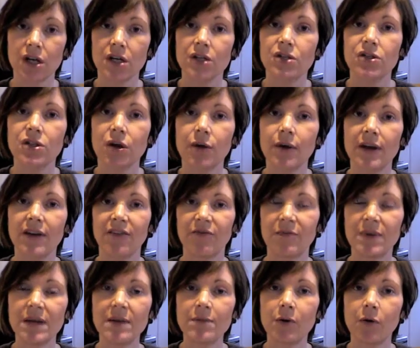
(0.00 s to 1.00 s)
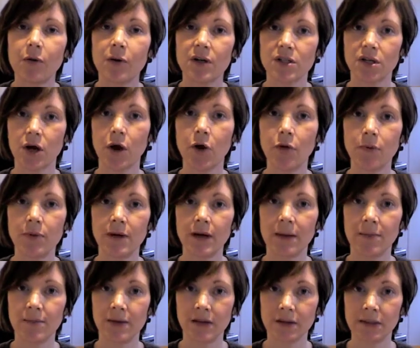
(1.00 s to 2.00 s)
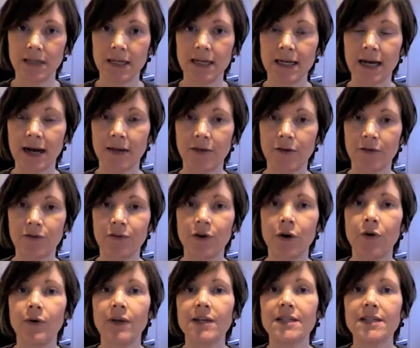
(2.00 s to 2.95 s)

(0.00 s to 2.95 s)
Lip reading: So if people were to open up the link on their phone,